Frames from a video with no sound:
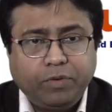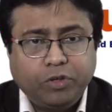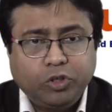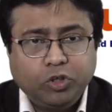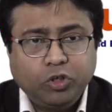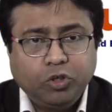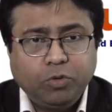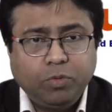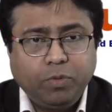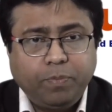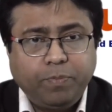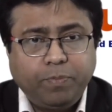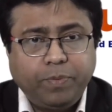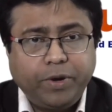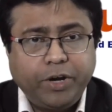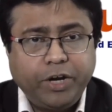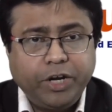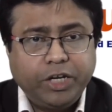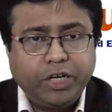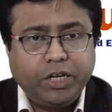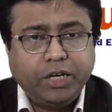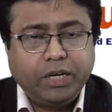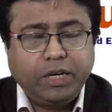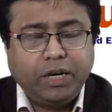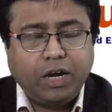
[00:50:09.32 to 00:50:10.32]
should be
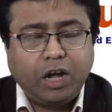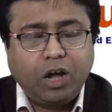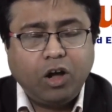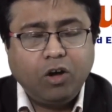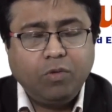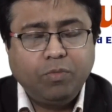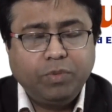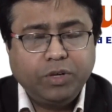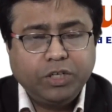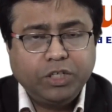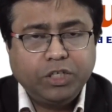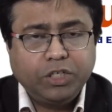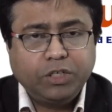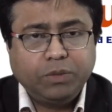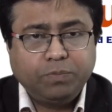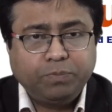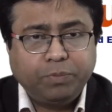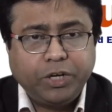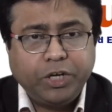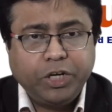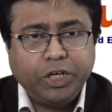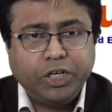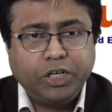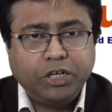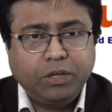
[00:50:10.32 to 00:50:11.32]
predicted. How much
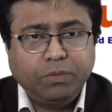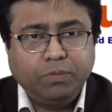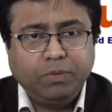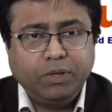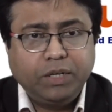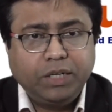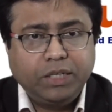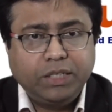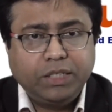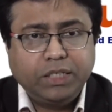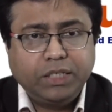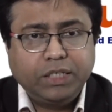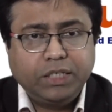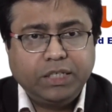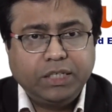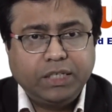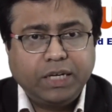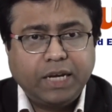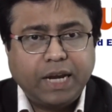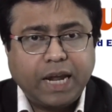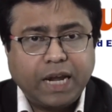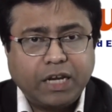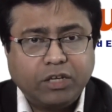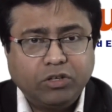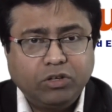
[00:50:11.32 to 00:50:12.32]
predictable is it in
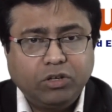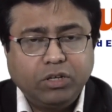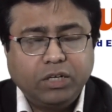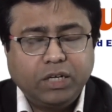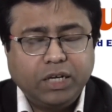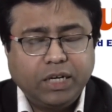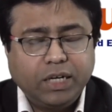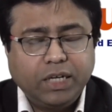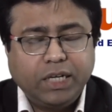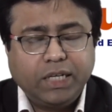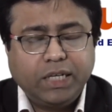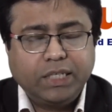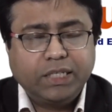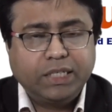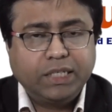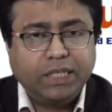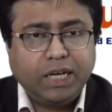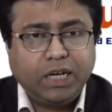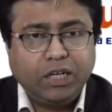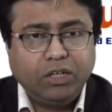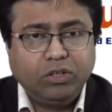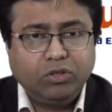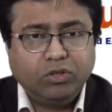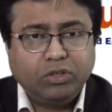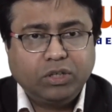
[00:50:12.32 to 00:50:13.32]
an actual clinical
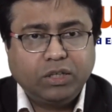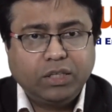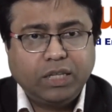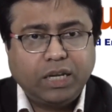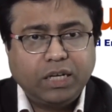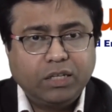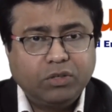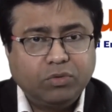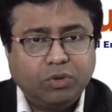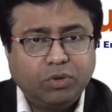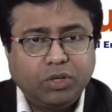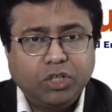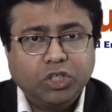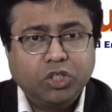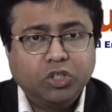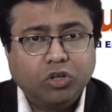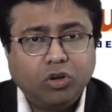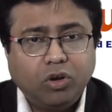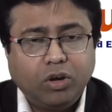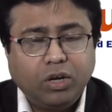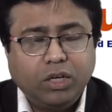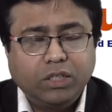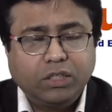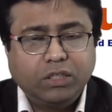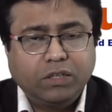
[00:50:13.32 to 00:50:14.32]
scenarios? And that is what is
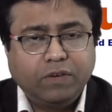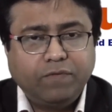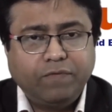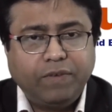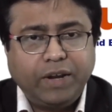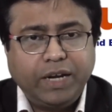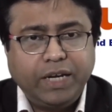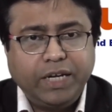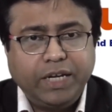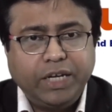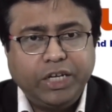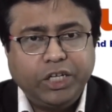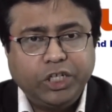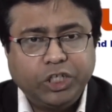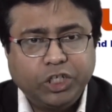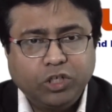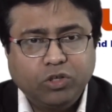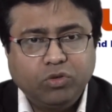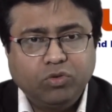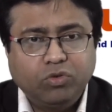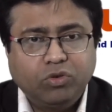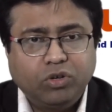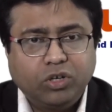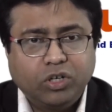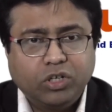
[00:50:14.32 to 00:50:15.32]
called as
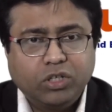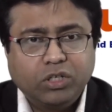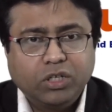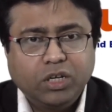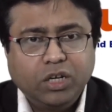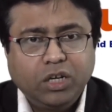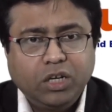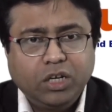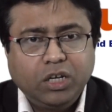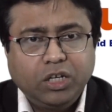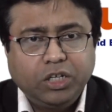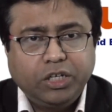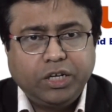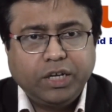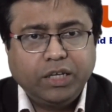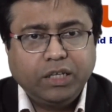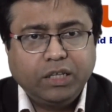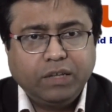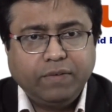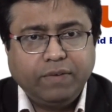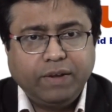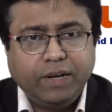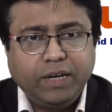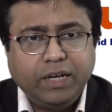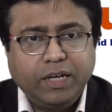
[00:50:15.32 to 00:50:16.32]
validation cohorts. Taking
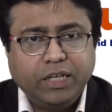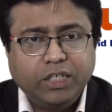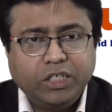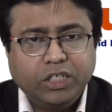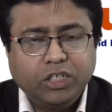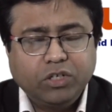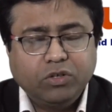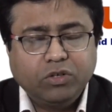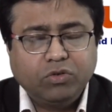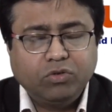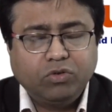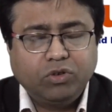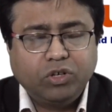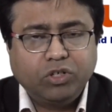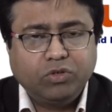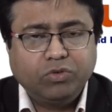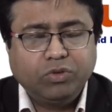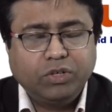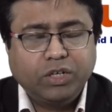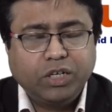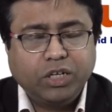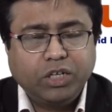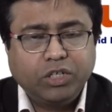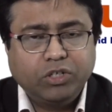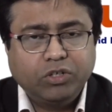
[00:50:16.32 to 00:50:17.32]
the validation cohorts,
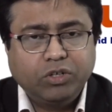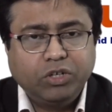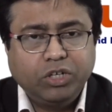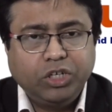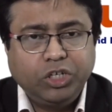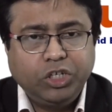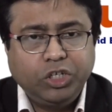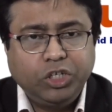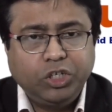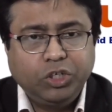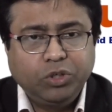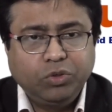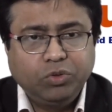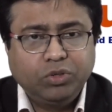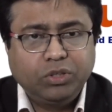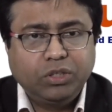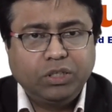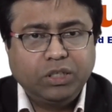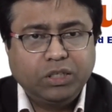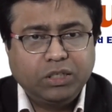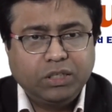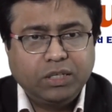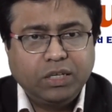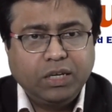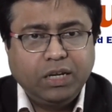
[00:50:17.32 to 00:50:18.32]
we can actually use
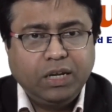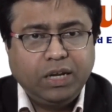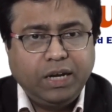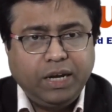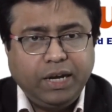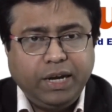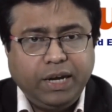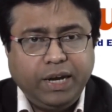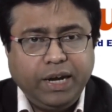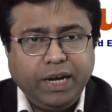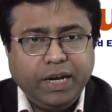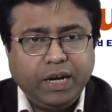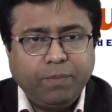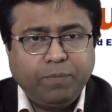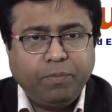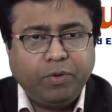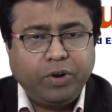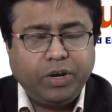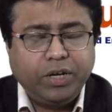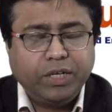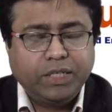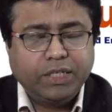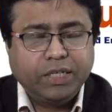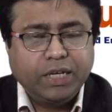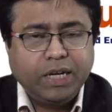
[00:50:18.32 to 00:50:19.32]
this data
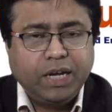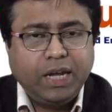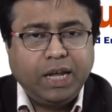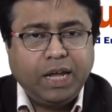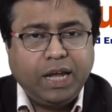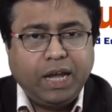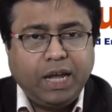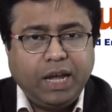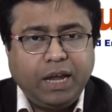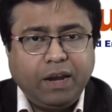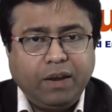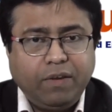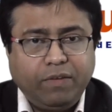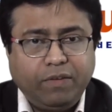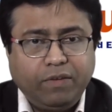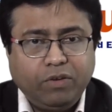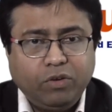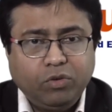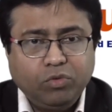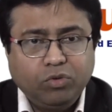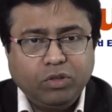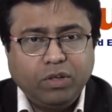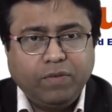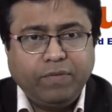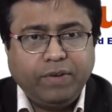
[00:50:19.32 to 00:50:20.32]
points and
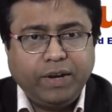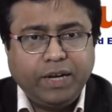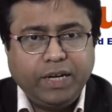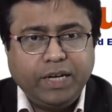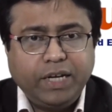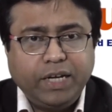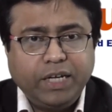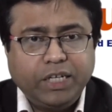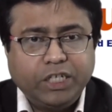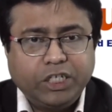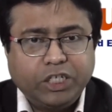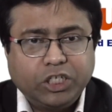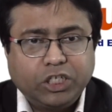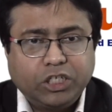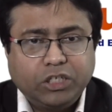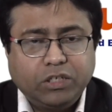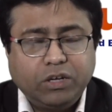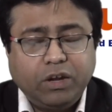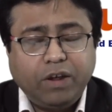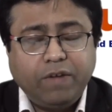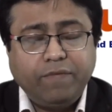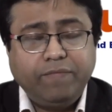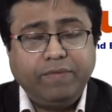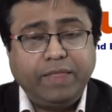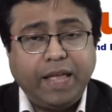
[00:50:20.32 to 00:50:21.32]
do the validations.
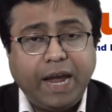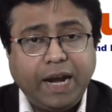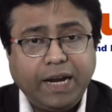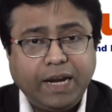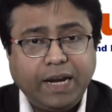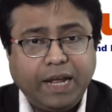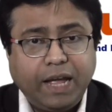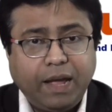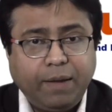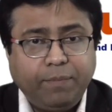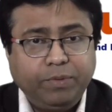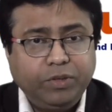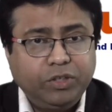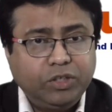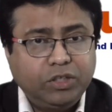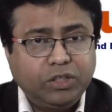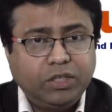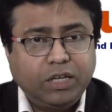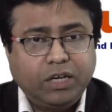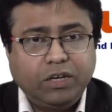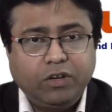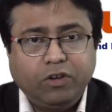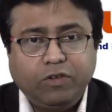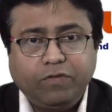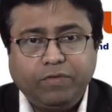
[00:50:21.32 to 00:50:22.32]
Now, if that happens,
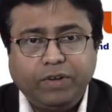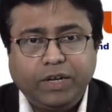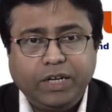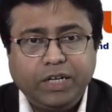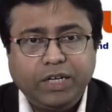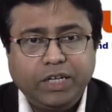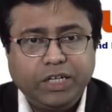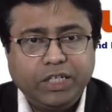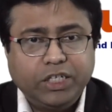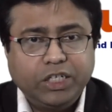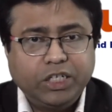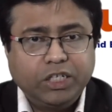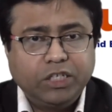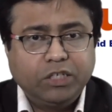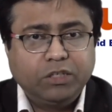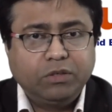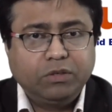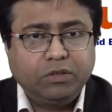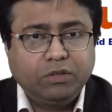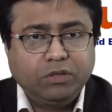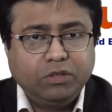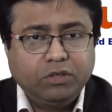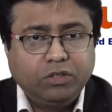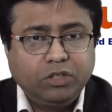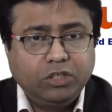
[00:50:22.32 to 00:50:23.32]
that your validation
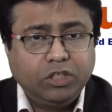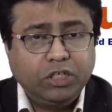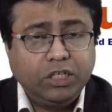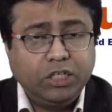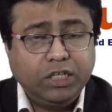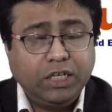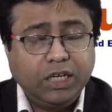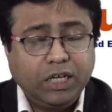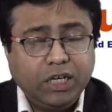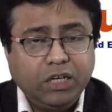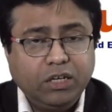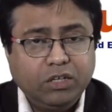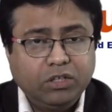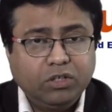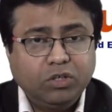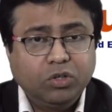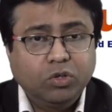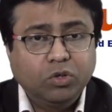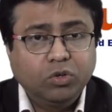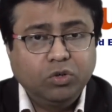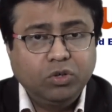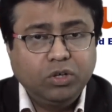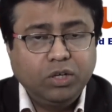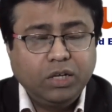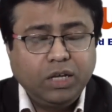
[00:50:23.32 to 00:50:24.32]
is nearly
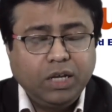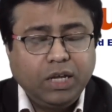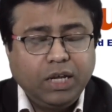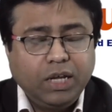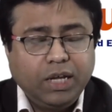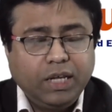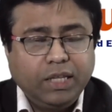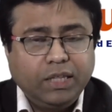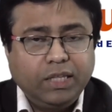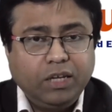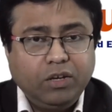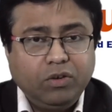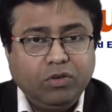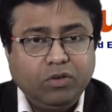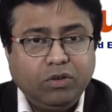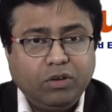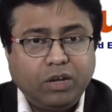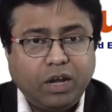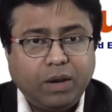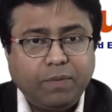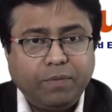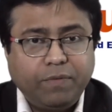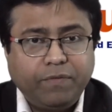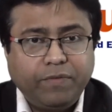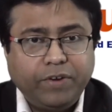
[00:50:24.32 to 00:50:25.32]
good, then you
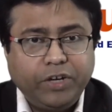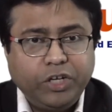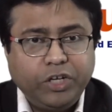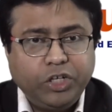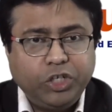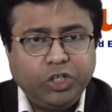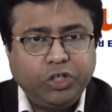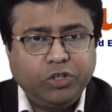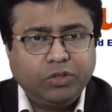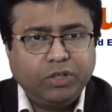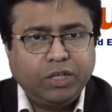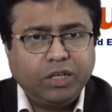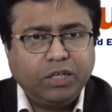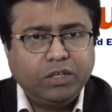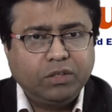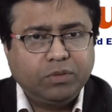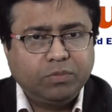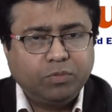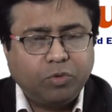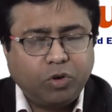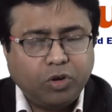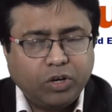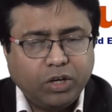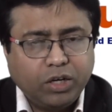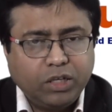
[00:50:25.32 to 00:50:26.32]
can be very sure that this
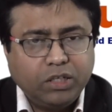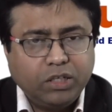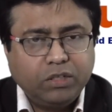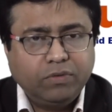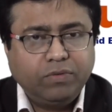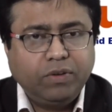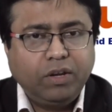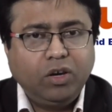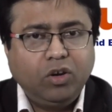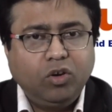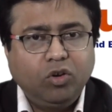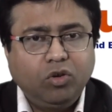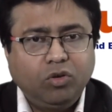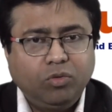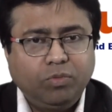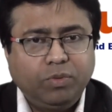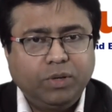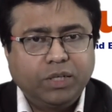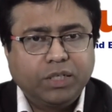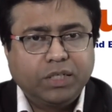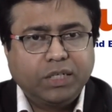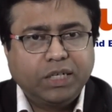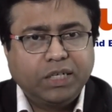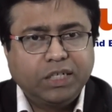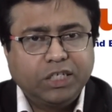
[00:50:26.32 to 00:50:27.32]
model is very
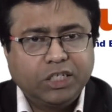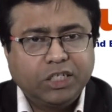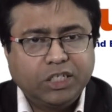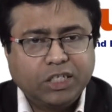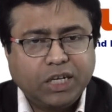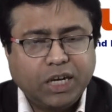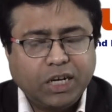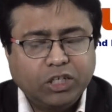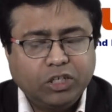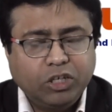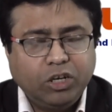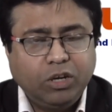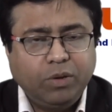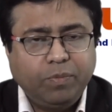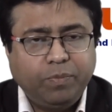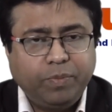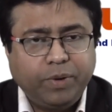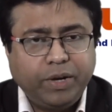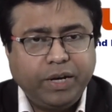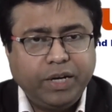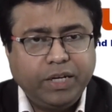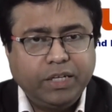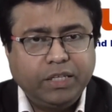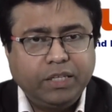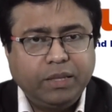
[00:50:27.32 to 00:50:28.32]
robust and it can actually
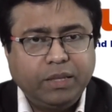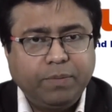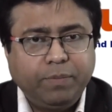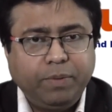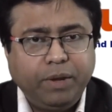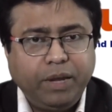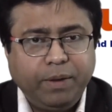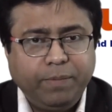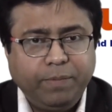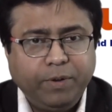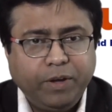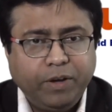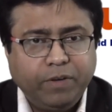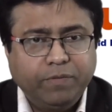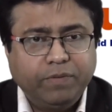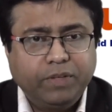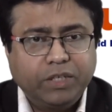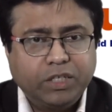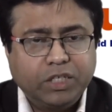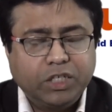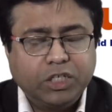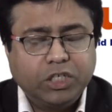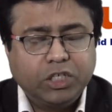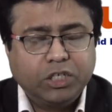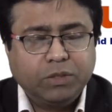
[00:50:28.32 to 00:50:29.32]
predict the behavior of the
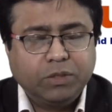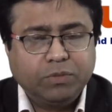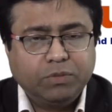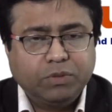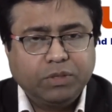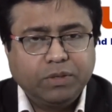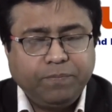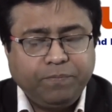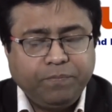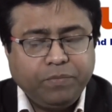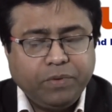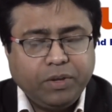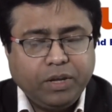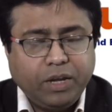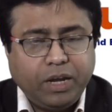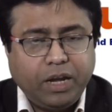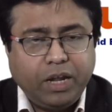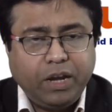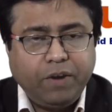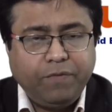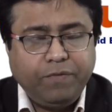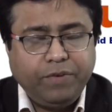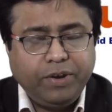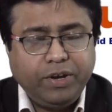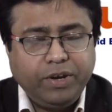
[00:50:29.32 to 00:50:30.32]
systems.
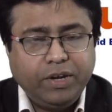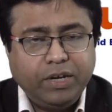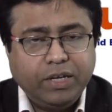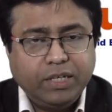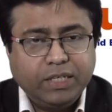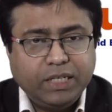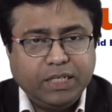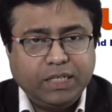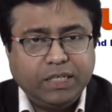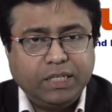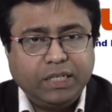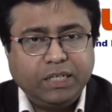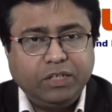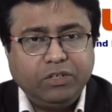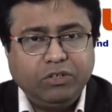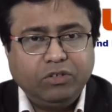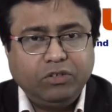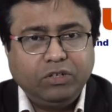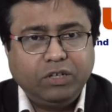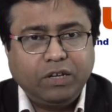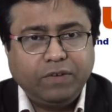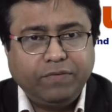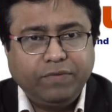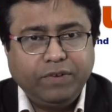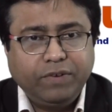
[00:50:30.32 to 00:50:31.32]
And if it doesn't, then you
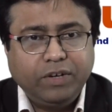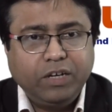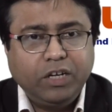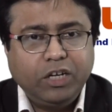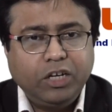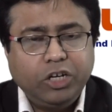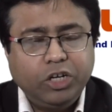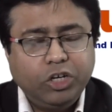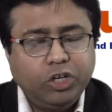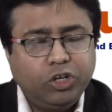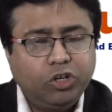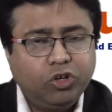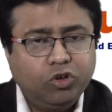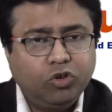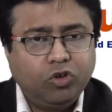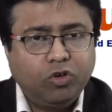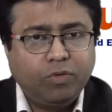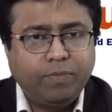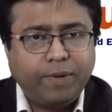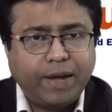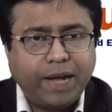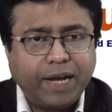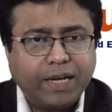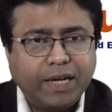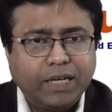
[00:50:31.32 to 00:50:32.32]
definitely need to go
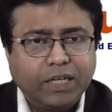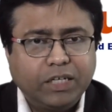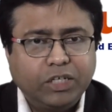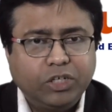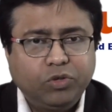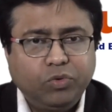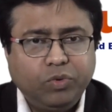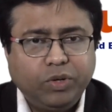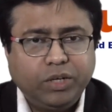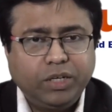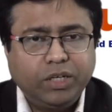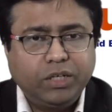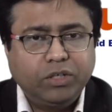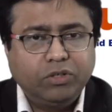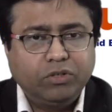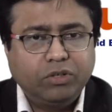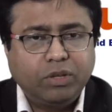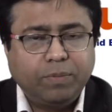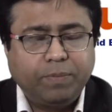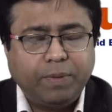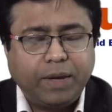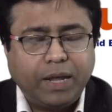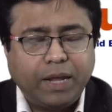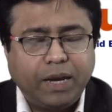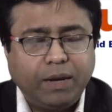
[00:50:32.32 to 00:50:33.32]
back and tweak into
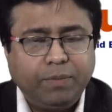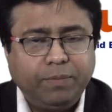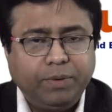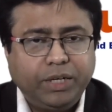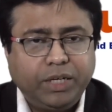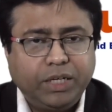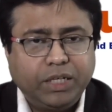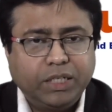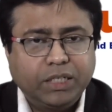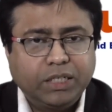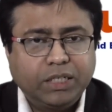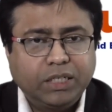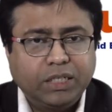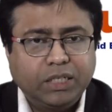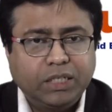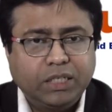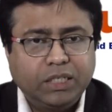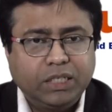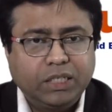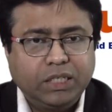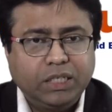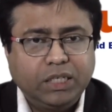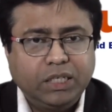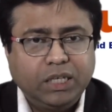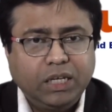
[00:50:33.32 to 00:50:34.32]
the parameters and then
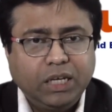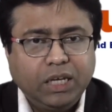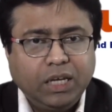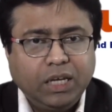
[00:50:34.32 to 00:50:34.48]
see